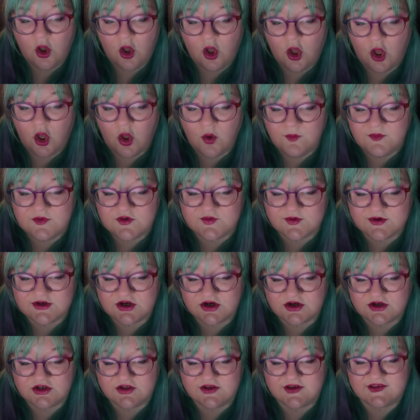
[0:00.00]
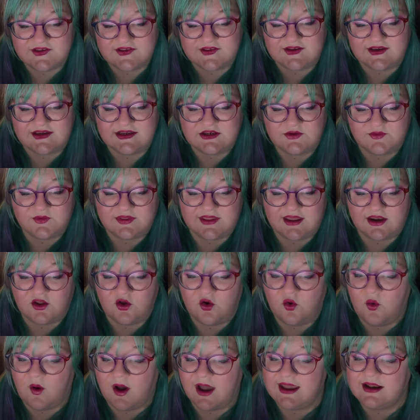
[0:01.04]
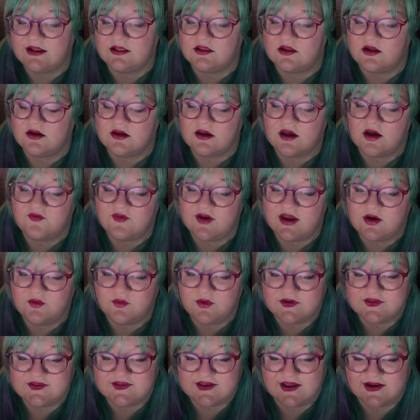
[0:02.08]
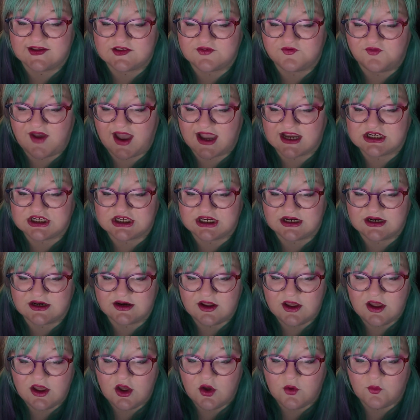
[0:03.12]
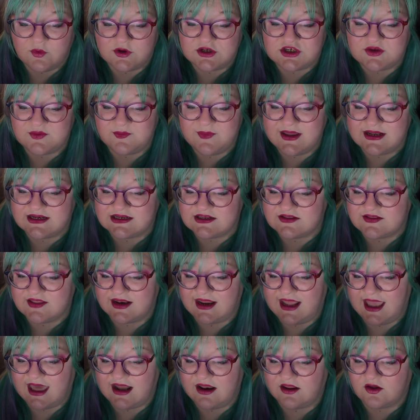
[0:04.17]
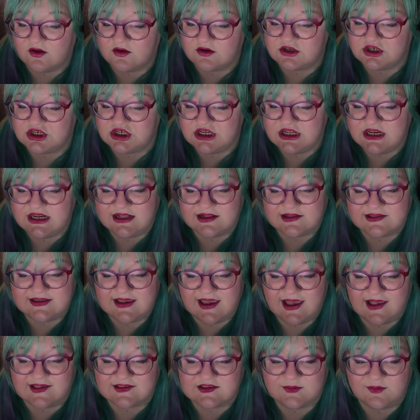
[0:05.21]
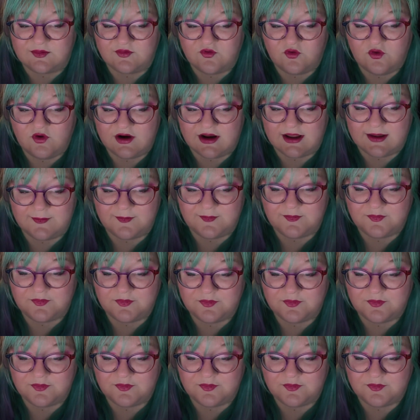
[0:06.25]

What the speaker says: Holmes returned to his seat with that quiet look of inward satisfaction, which meant that he had a congenial task before him.